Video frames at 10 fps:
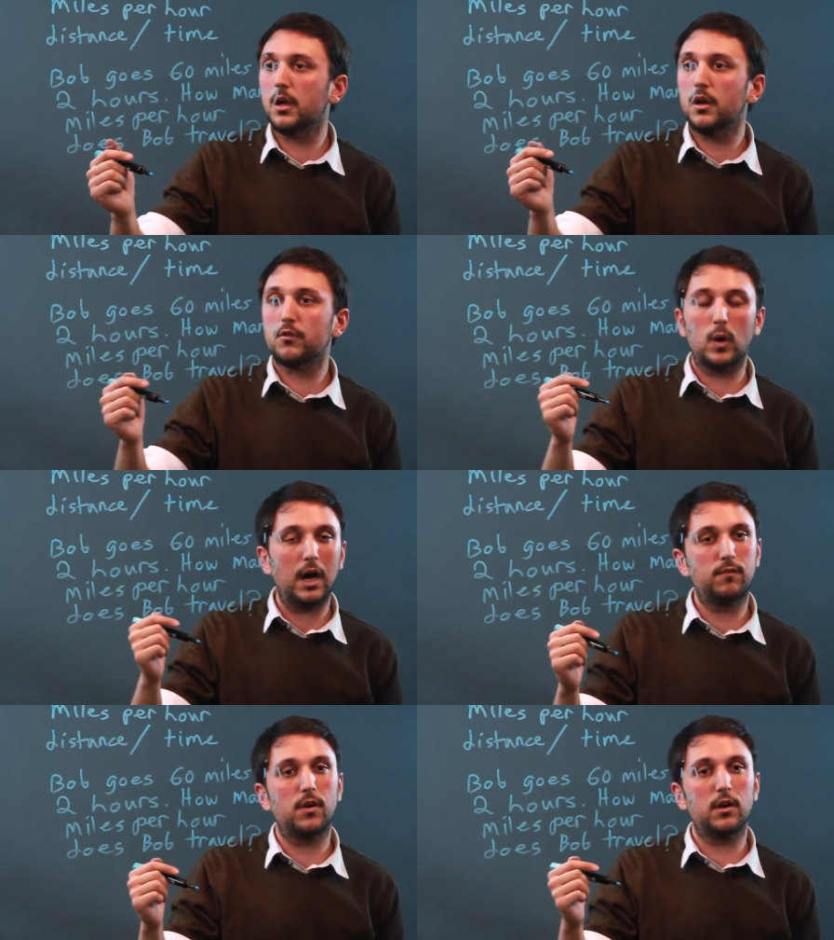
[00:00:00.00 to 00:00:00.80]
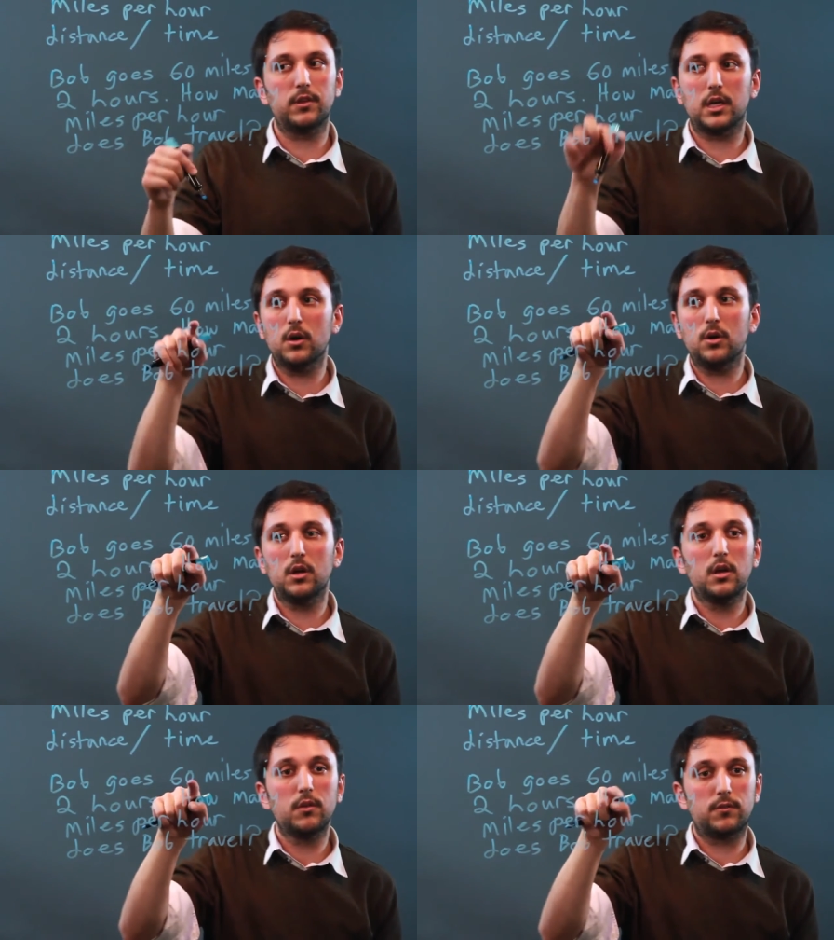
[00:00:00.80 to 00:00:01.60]
So how far does he go?
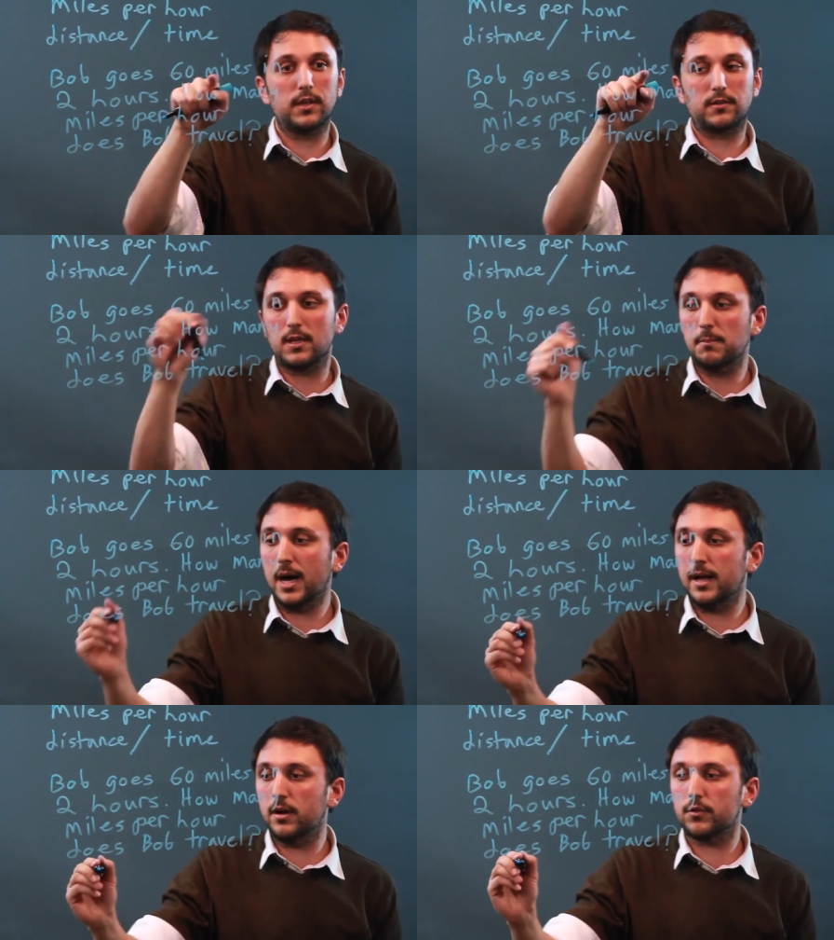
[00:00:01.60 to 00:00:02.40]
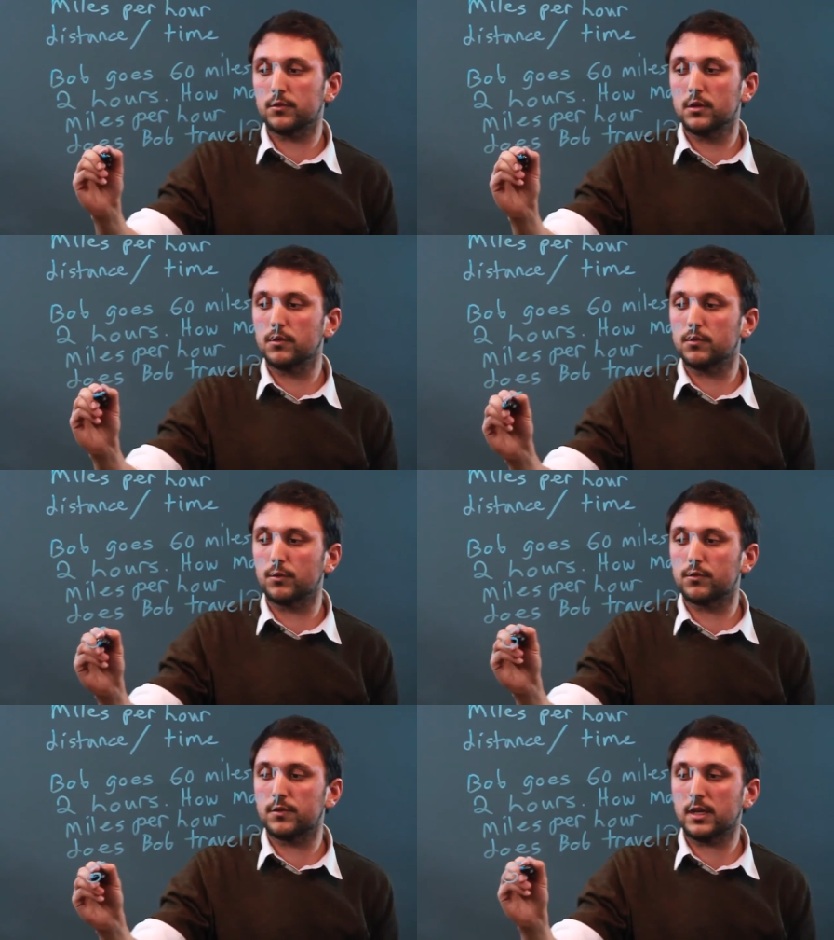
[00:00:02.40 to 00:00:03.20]
60 miles. So
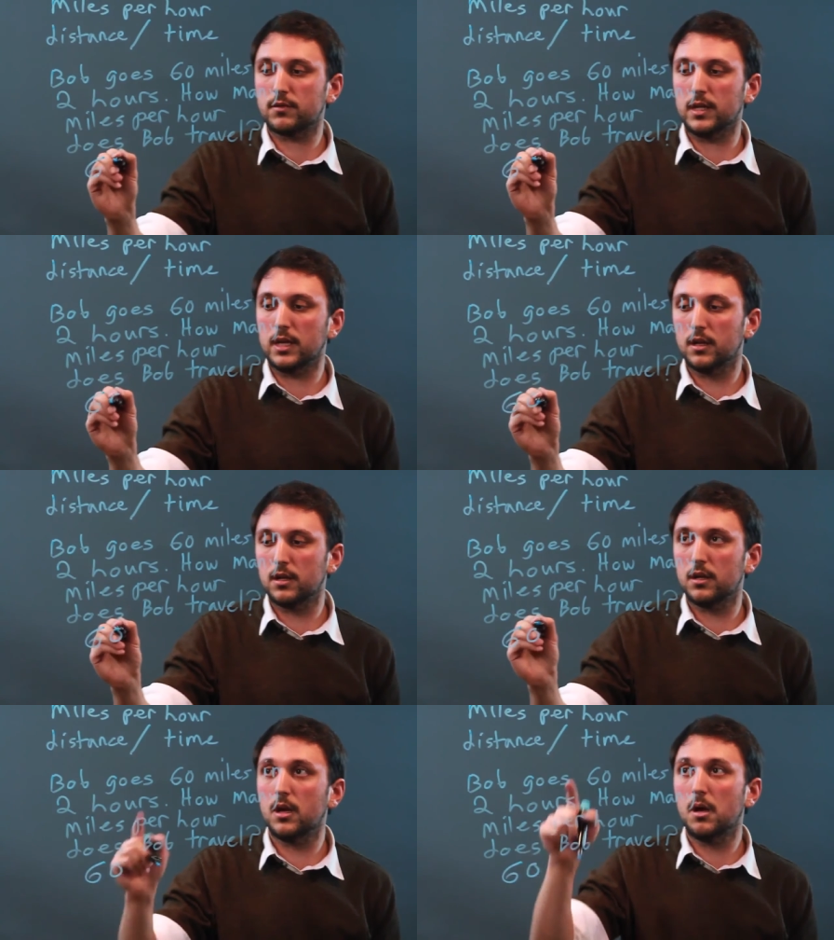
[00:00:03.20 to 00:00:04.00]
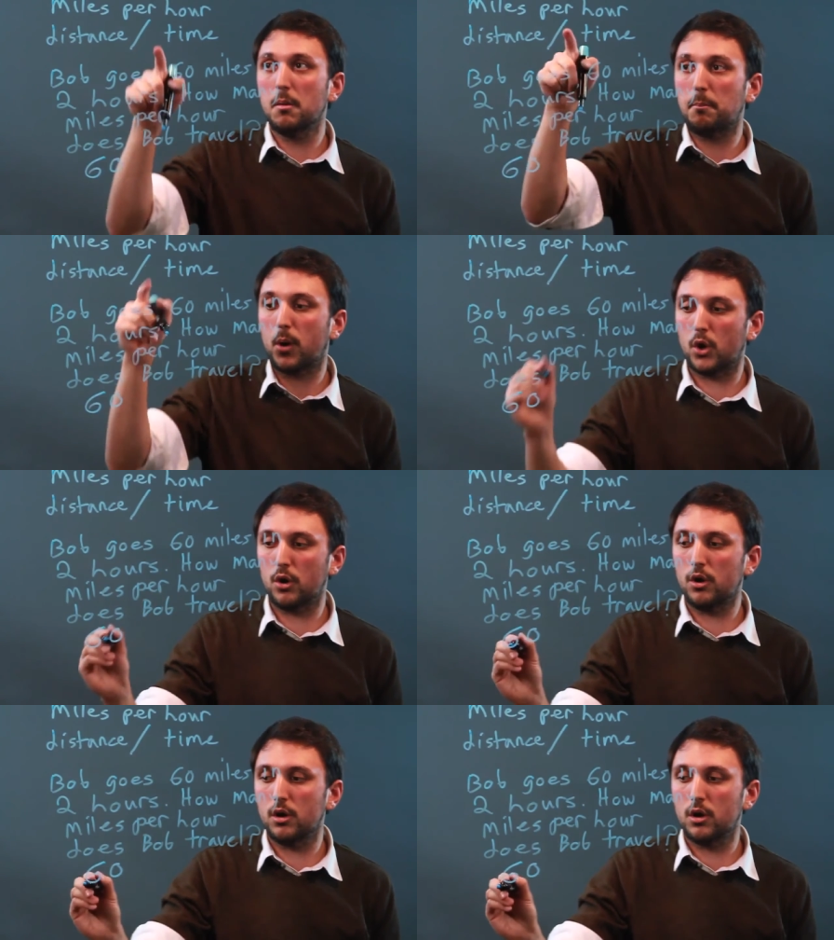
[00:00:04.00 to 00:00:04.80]
60
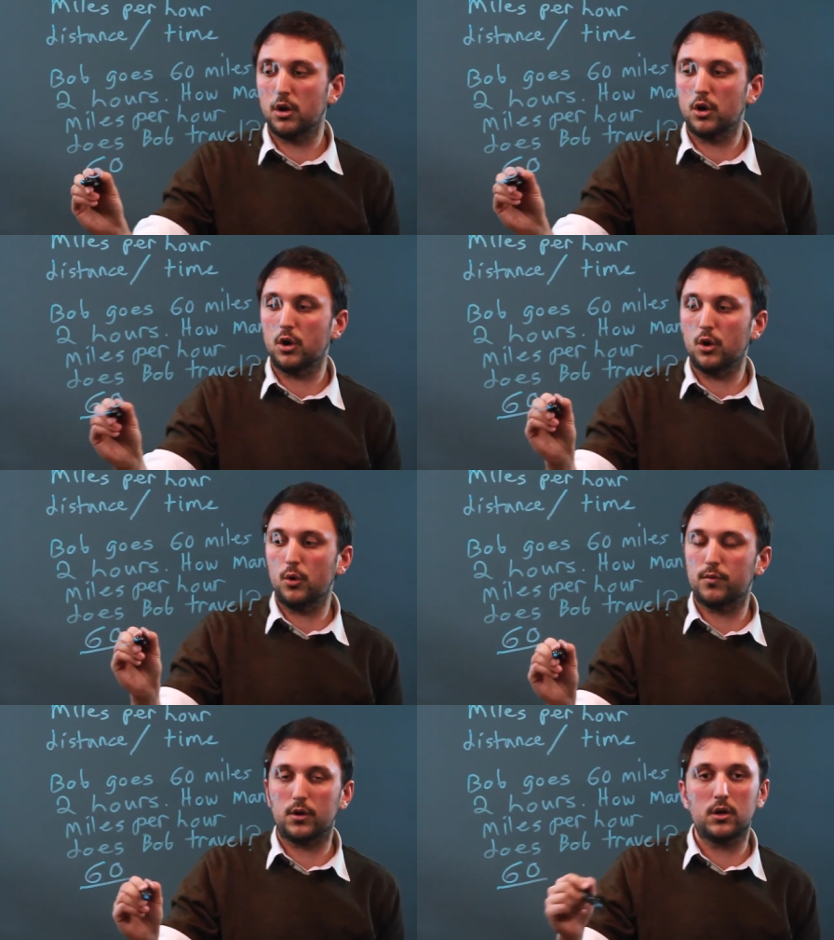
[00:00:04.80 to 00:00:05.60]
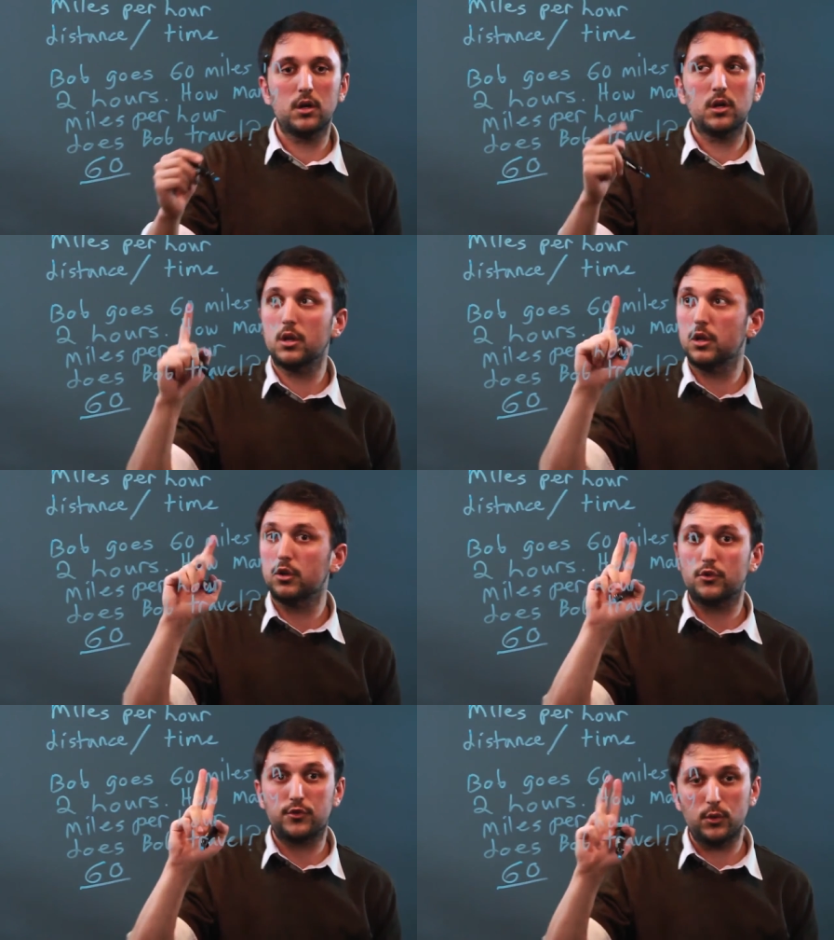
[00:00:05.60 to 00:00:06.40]
per over
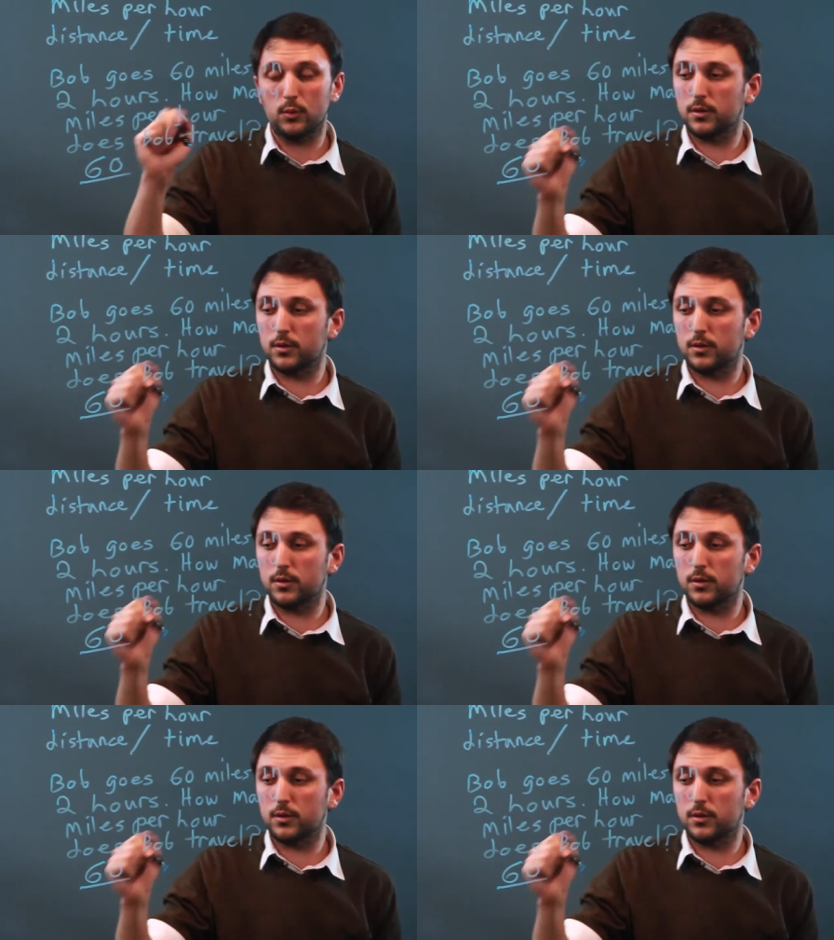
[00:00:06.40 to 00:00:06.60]
2.